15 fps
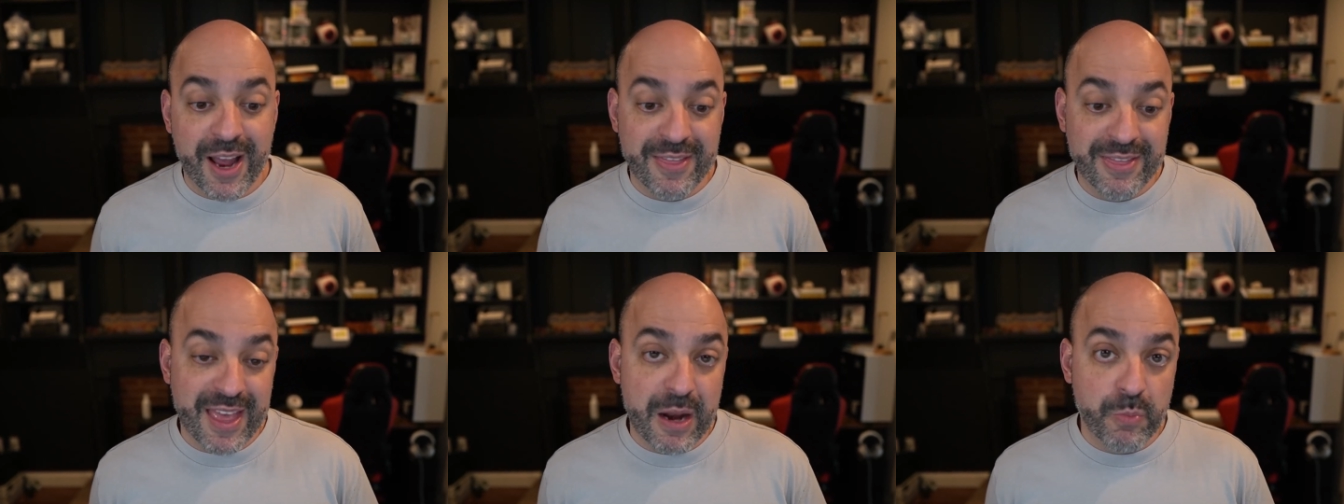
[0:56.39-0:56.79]

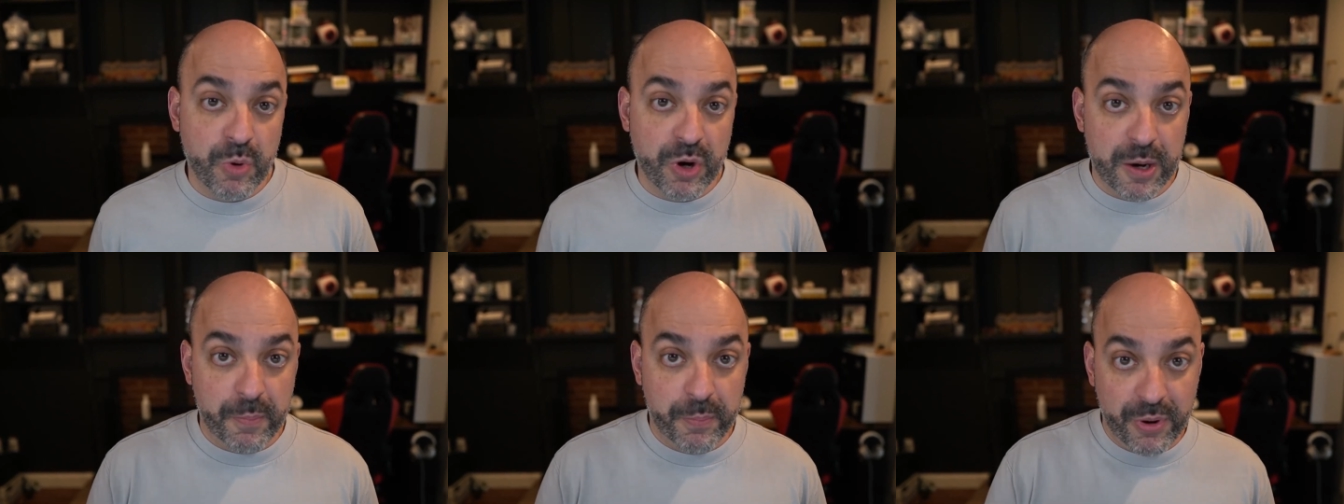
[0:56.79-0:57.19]
And then we're
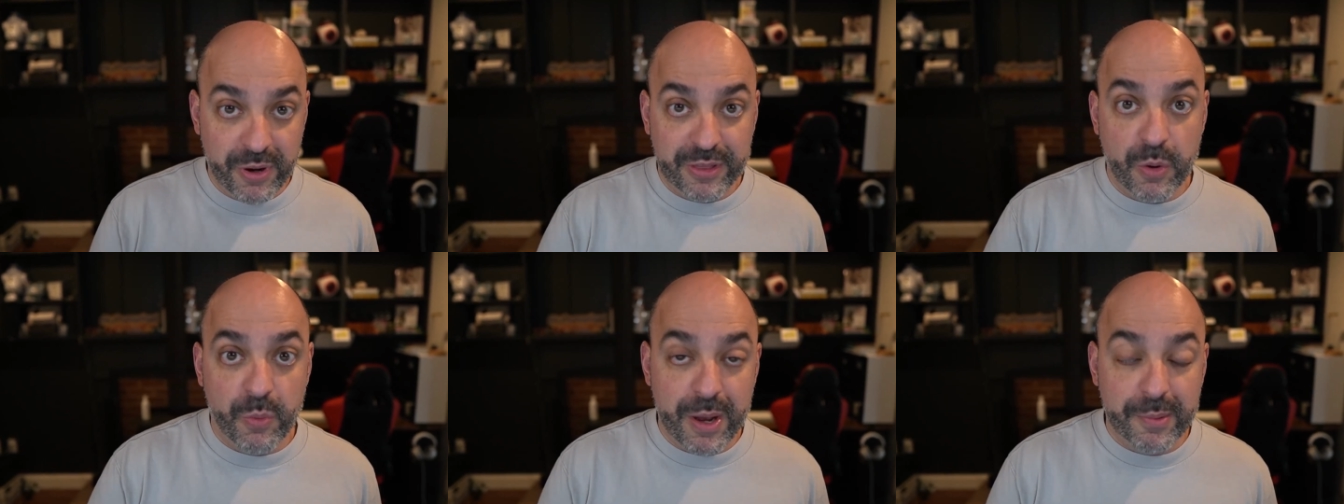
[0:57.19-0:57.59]
going to
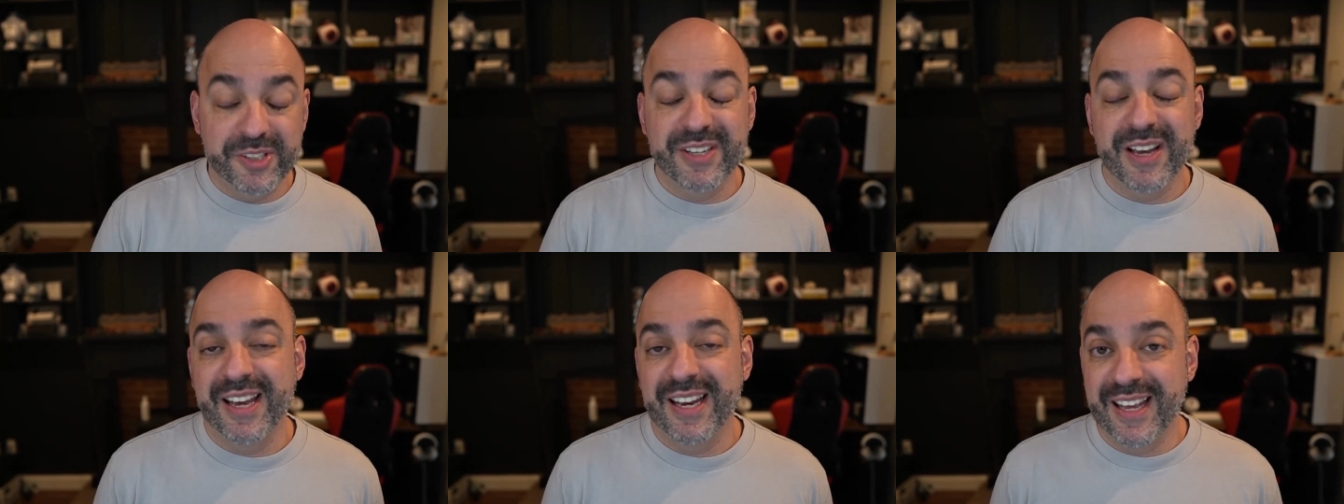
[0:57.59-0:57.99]
put the
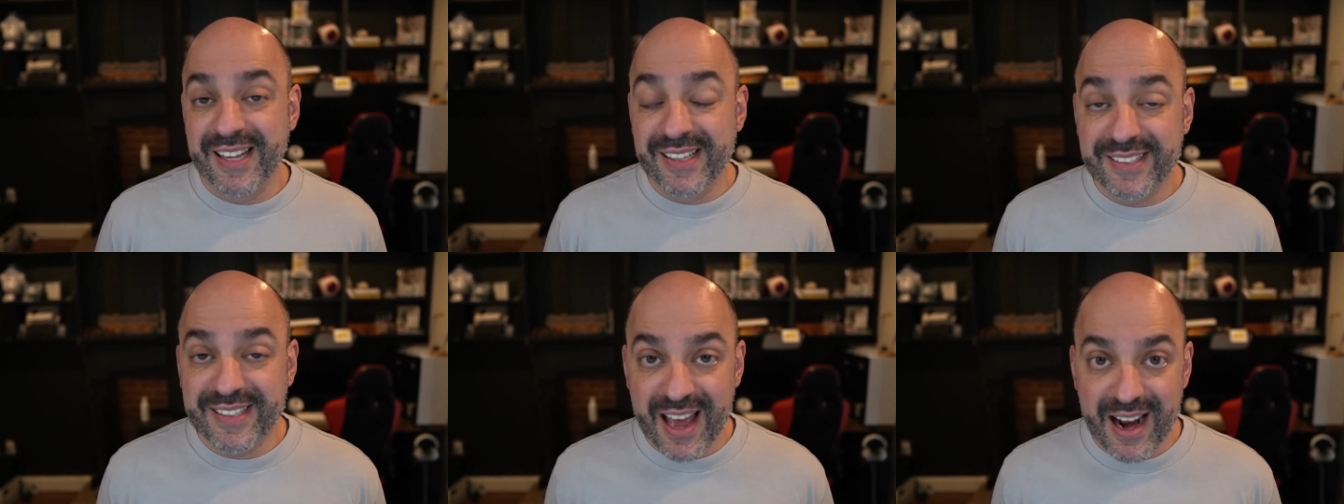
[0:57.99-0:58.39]
website
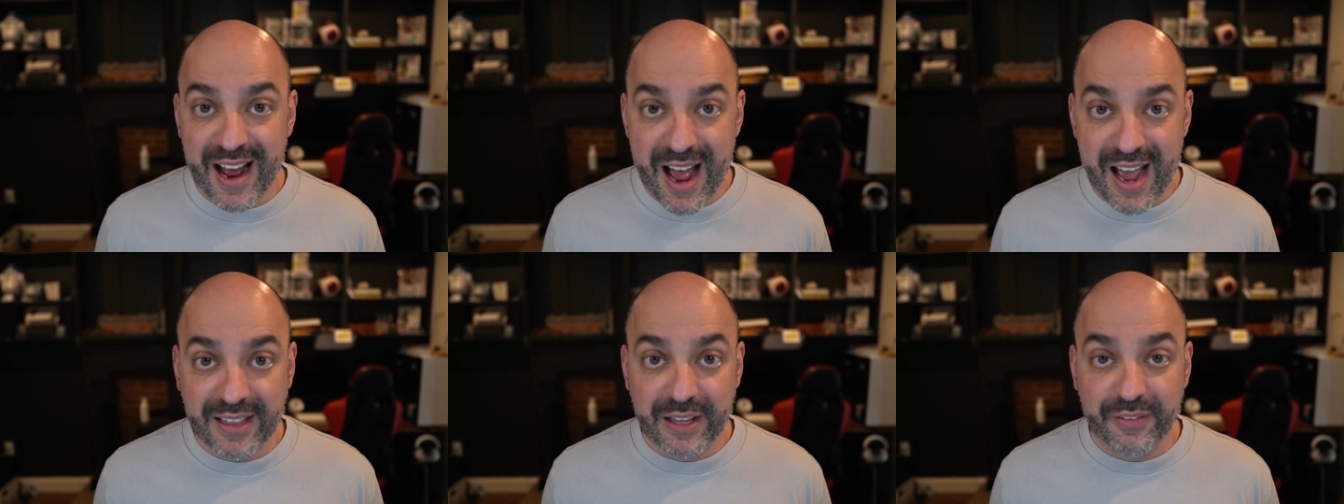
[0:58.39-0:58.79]
inside a
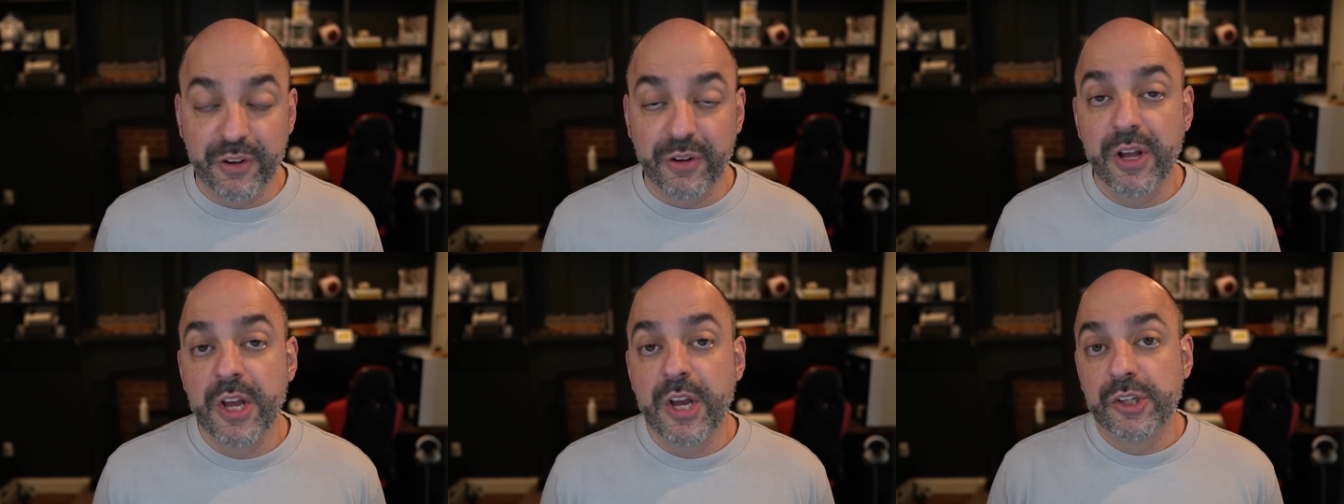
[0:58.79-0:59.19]
high
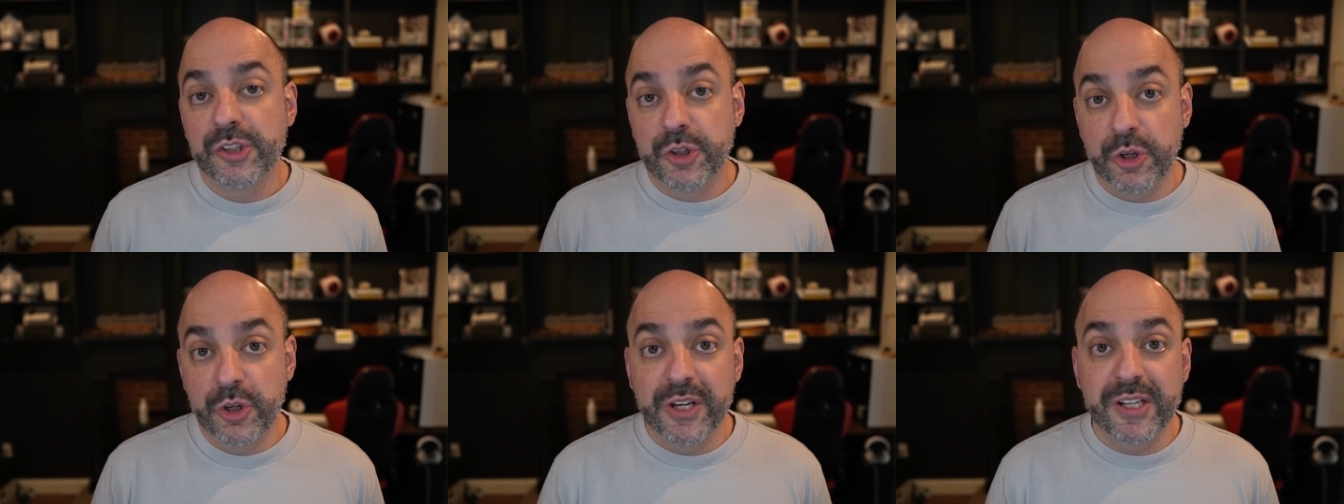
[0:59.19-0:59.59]
level
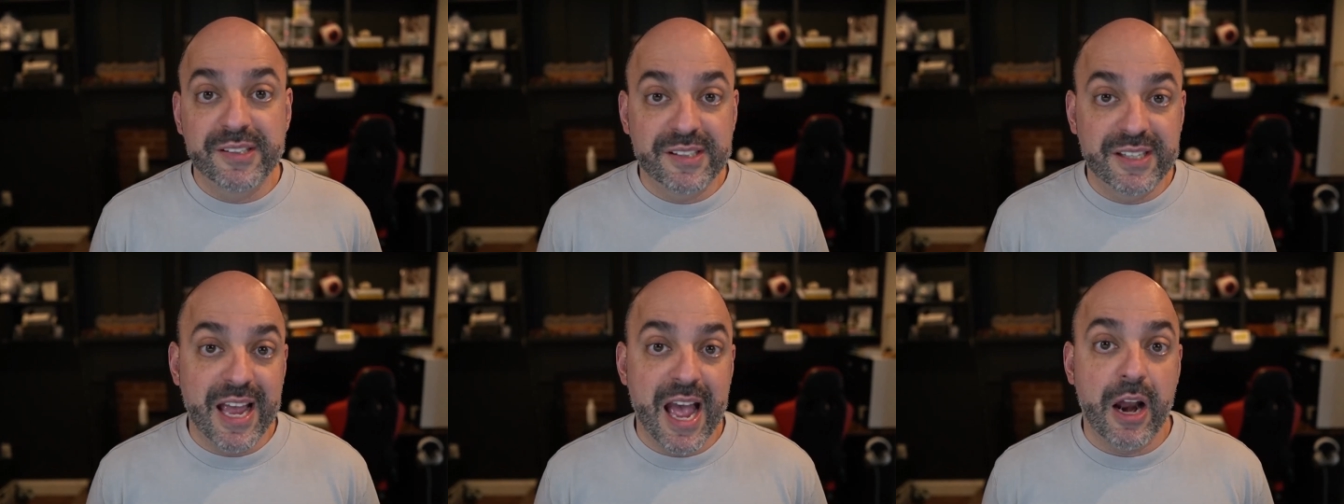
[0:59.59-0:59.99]
so you can
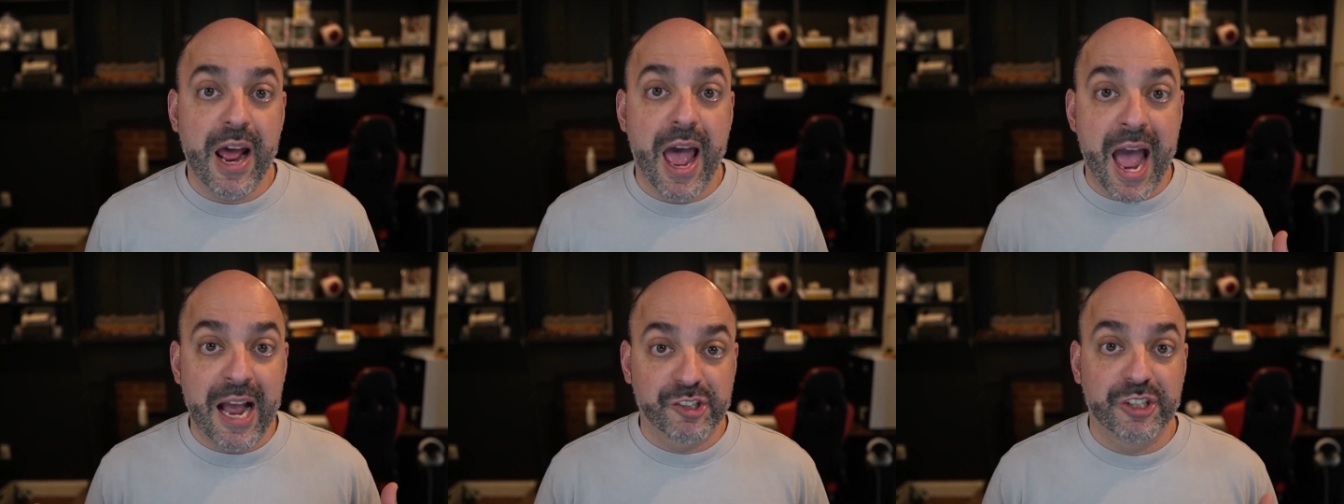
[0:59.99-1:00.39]
see how
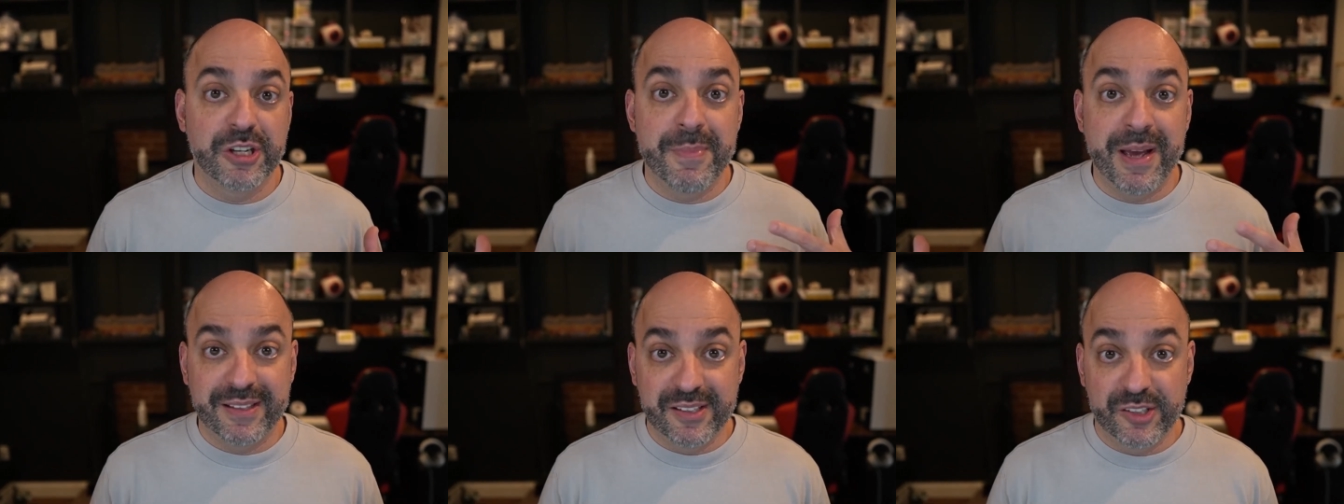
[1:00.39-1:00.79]
to
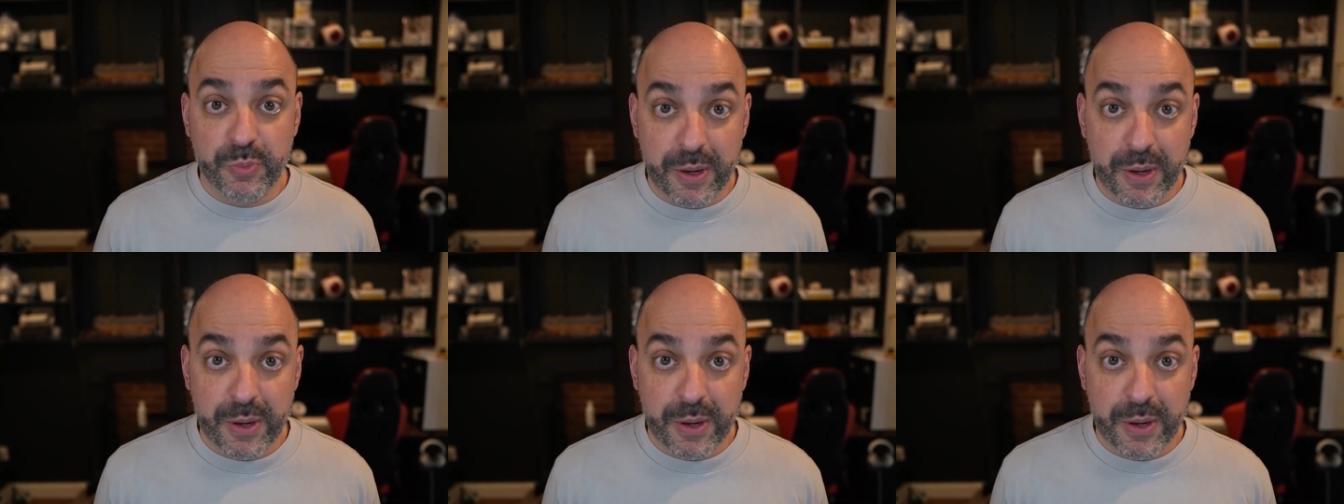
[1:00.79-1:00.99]
actually make this